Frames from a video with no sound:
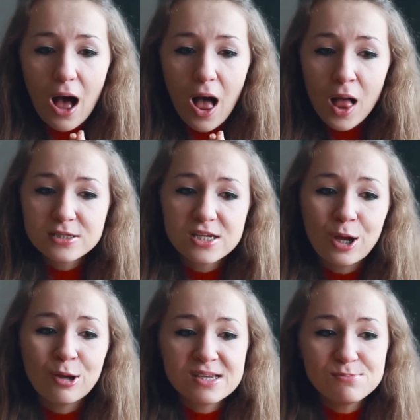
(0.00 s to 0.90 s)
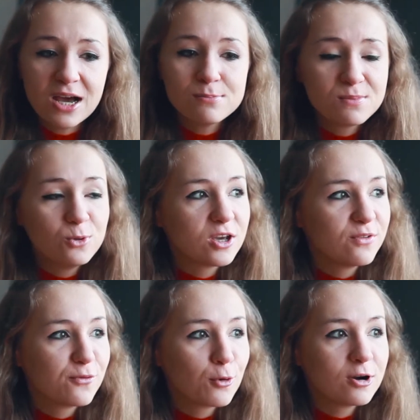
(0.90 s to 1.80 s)
Also, sometimes I'm
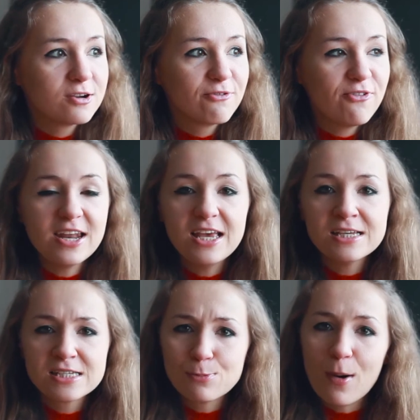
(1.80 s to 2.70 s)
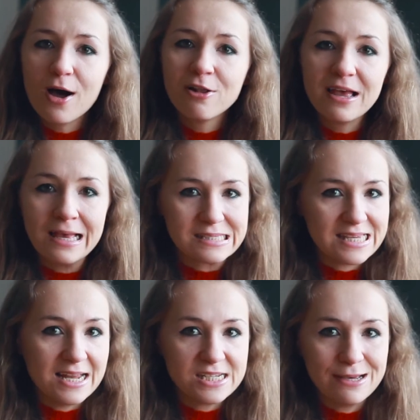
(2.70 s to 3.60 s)
looking for funny, small
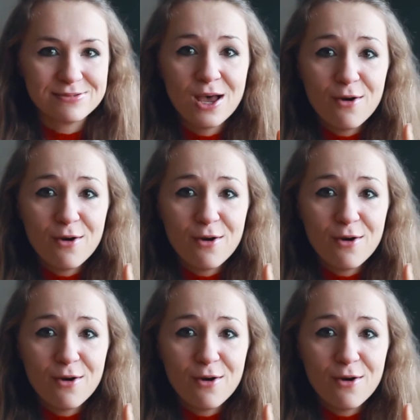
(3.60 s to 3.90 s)
incentives.